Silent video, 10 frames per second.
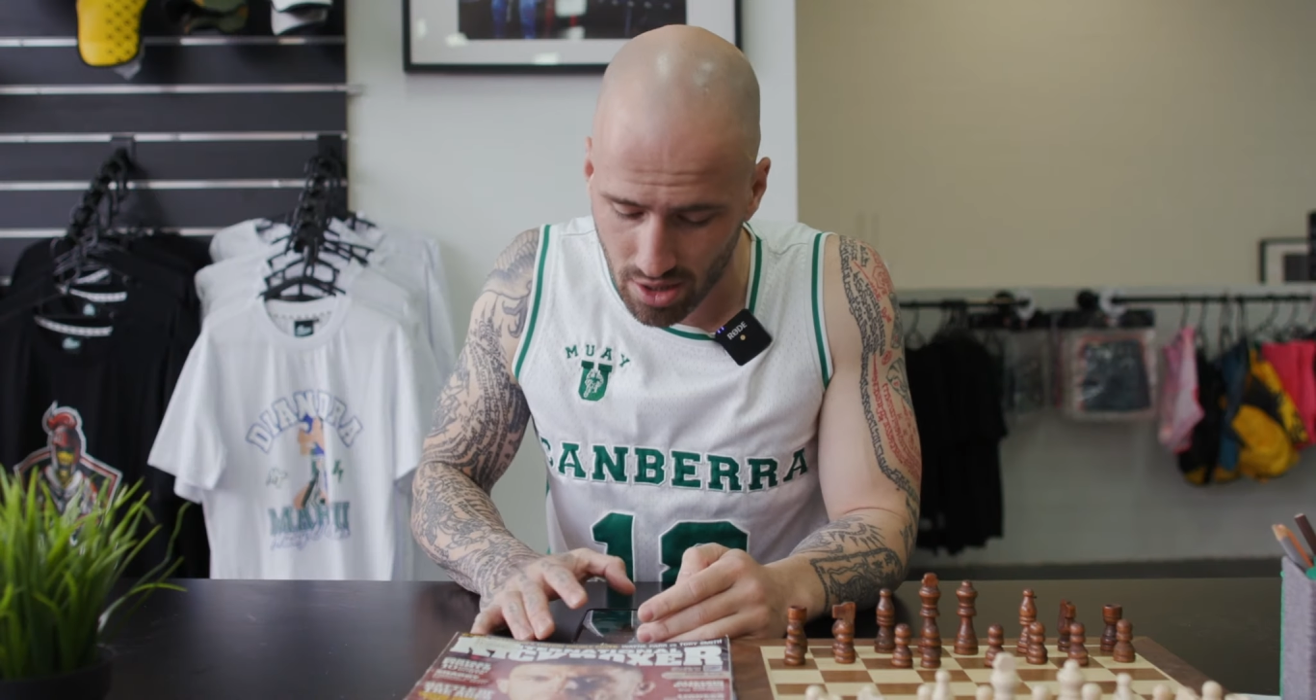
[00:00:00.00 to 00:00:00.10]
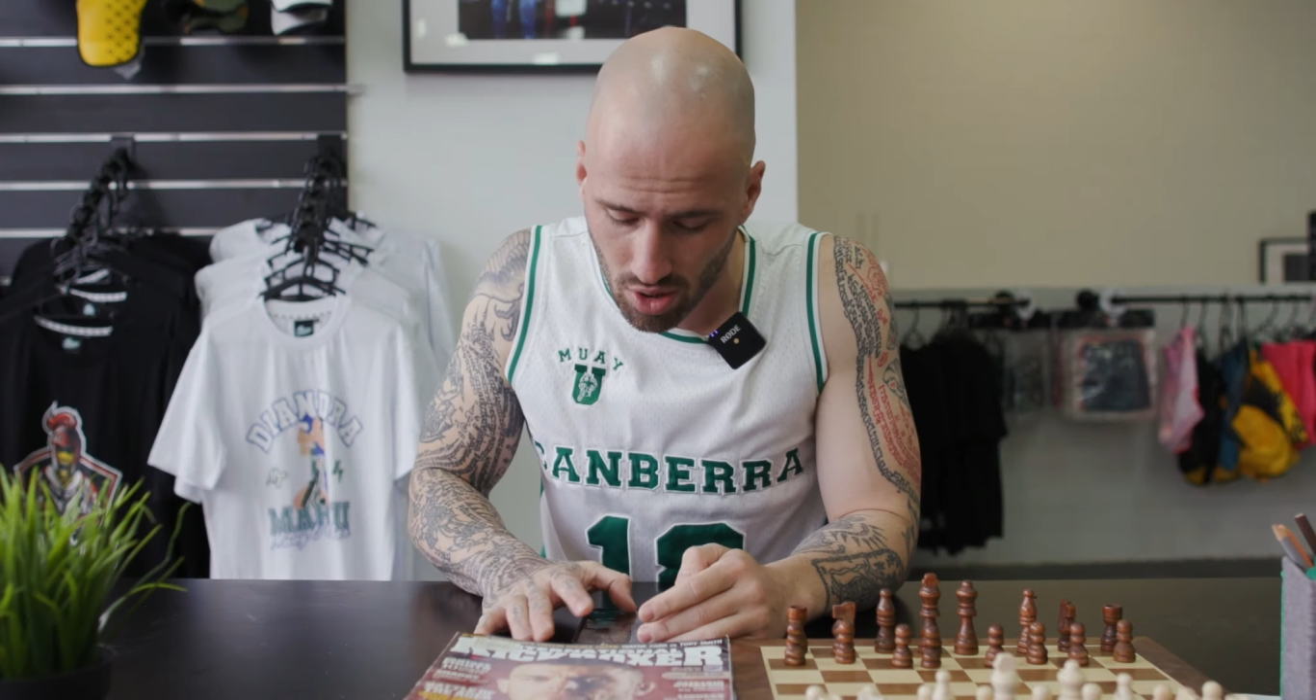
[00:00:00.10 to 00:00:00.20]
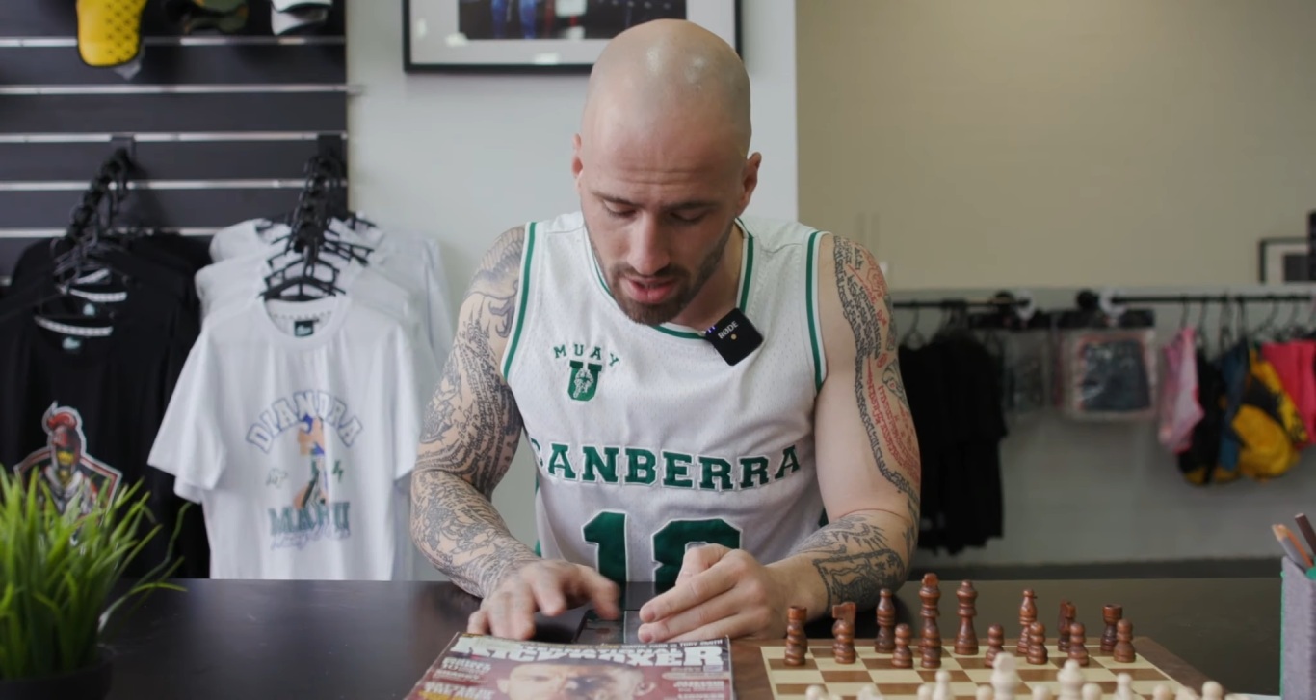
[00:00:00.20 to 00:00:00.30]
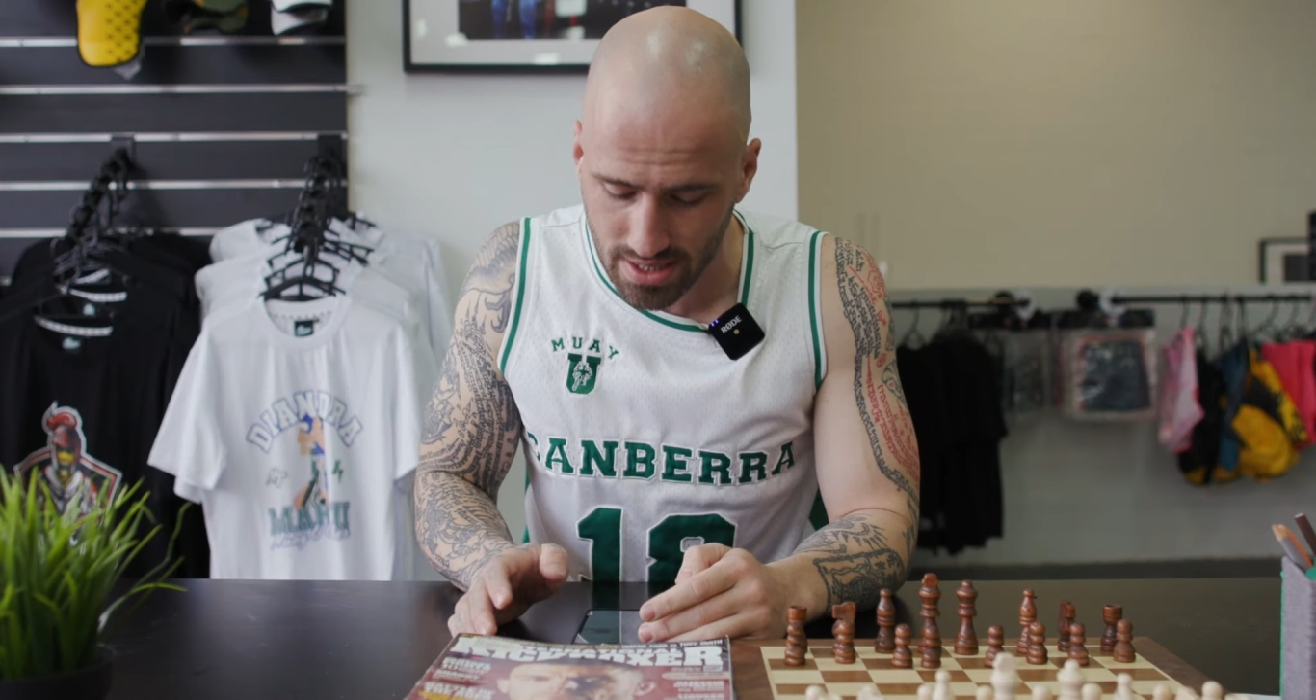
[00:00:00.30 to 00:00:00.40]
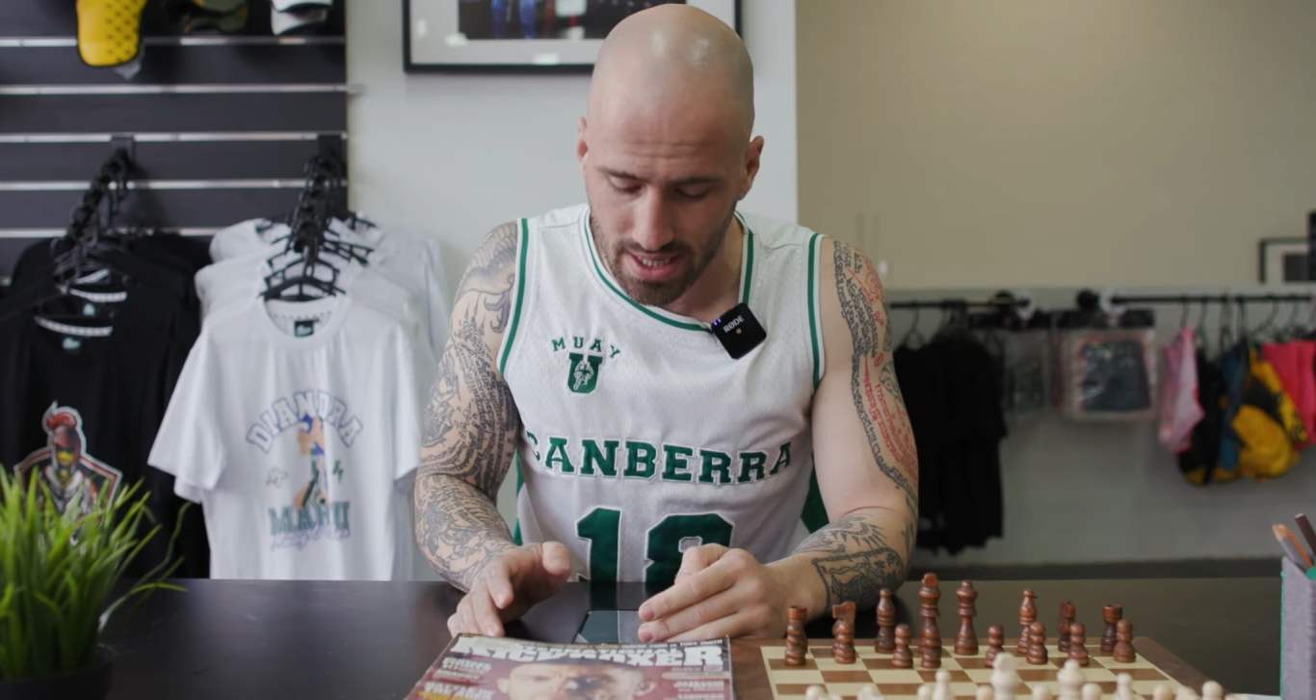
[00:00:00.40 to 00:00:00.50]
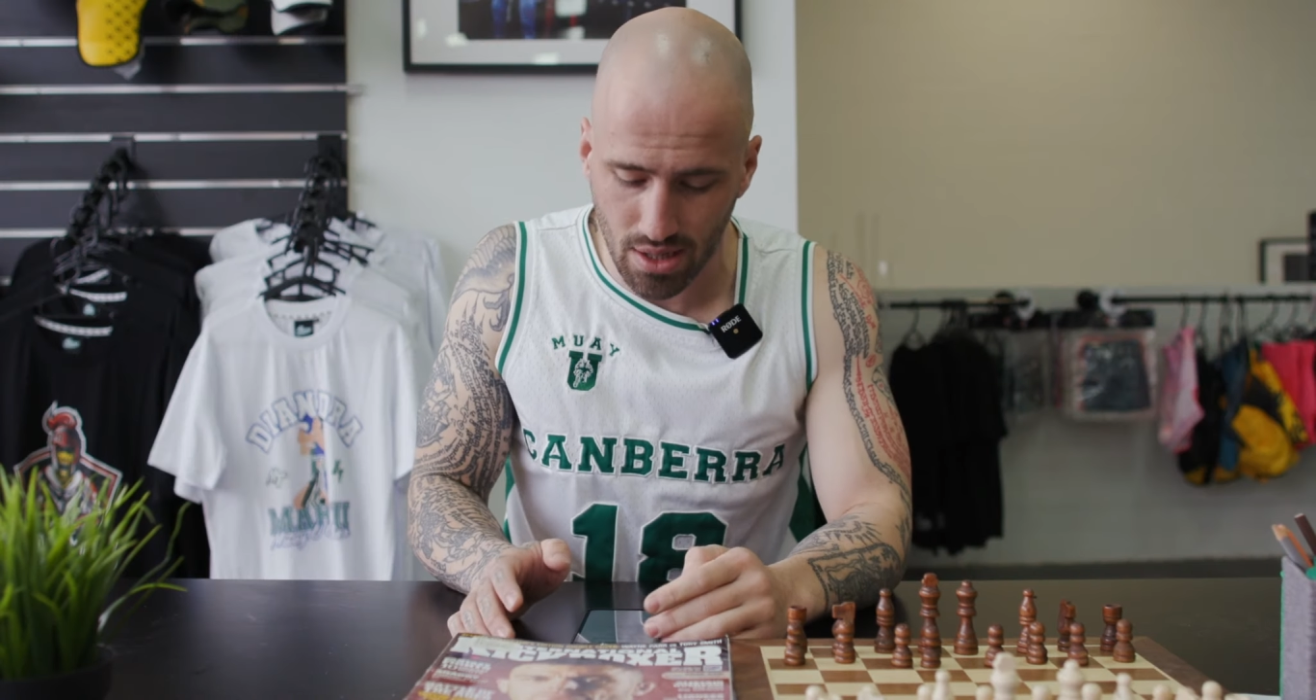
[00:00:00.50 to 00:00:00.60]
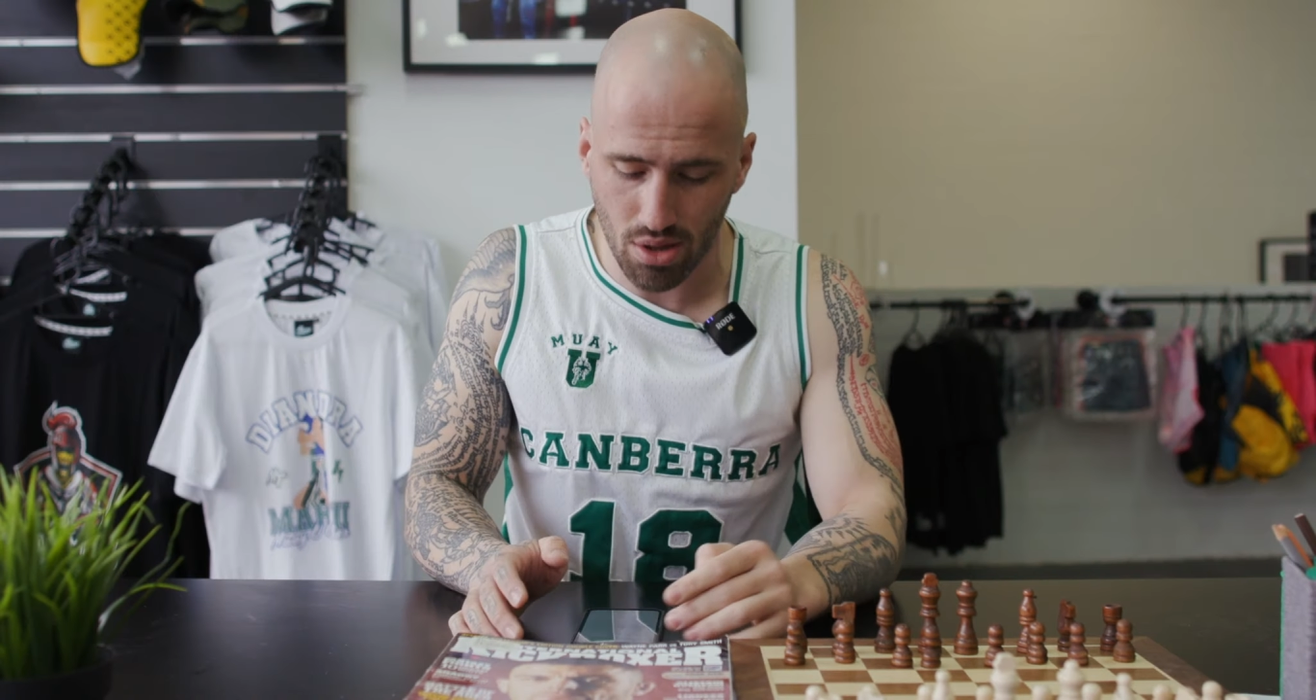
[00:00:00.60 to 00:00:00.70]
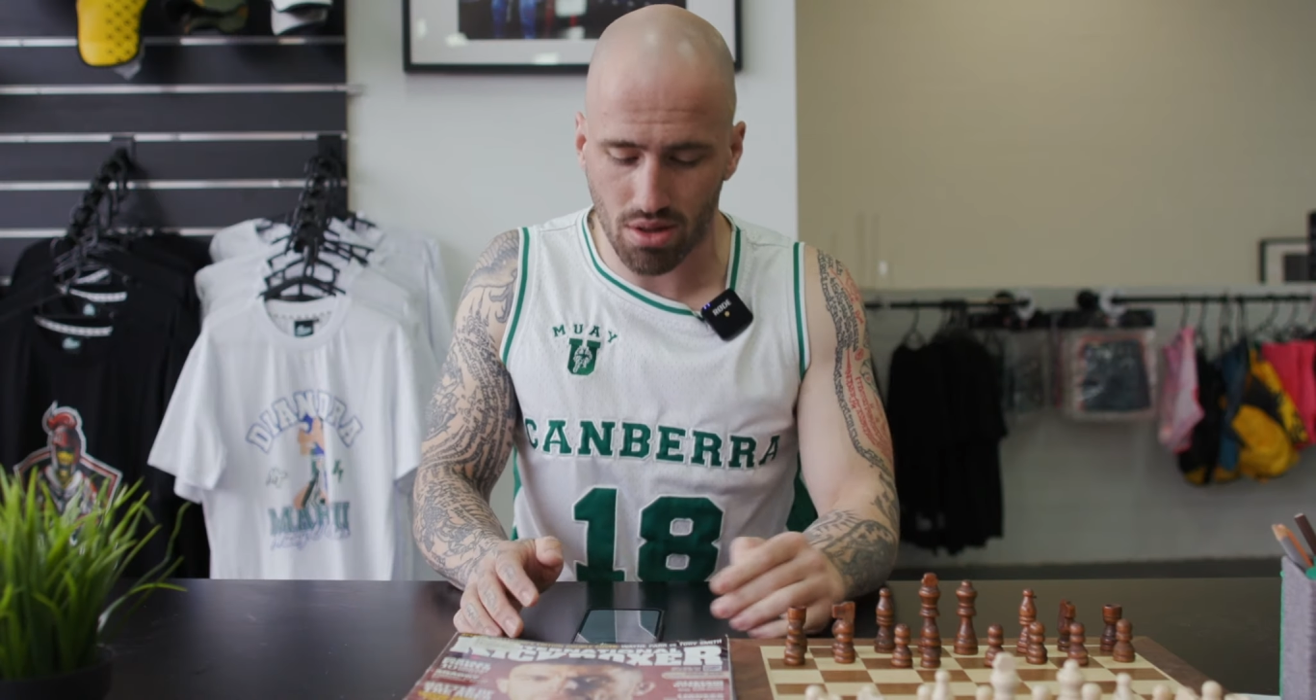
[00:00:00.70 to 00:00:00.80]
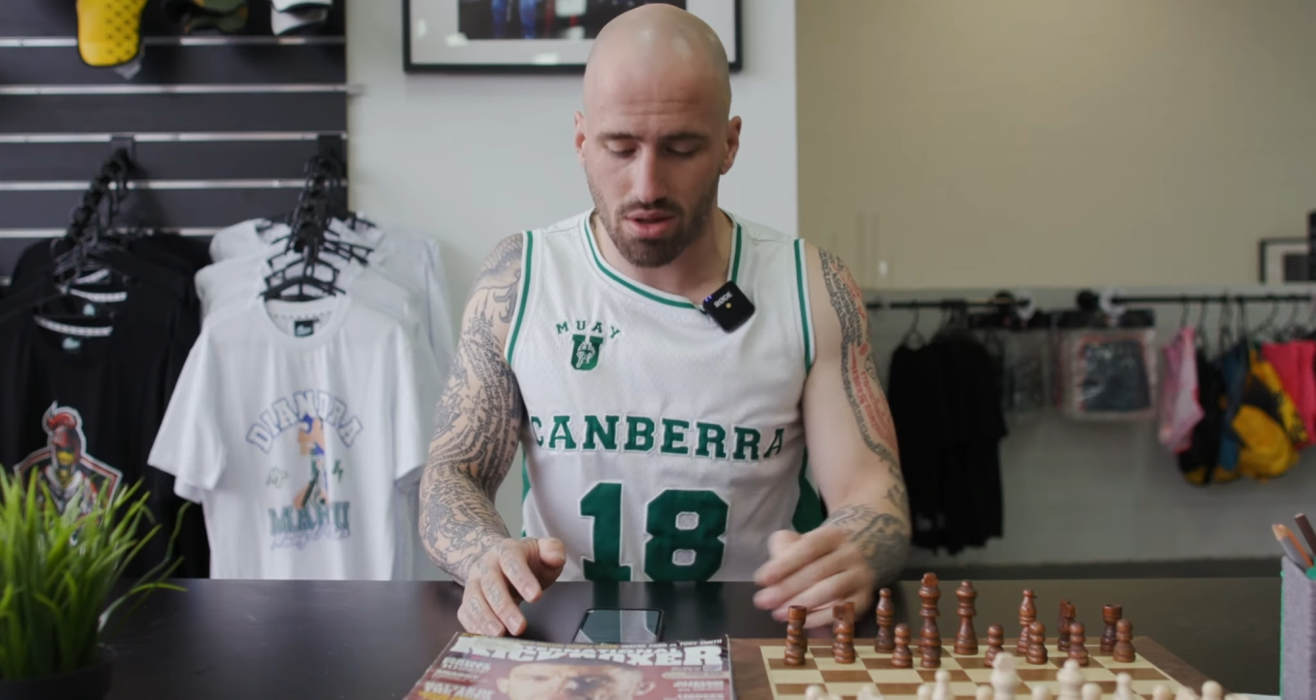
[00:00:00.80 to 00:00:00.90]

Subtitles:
19th,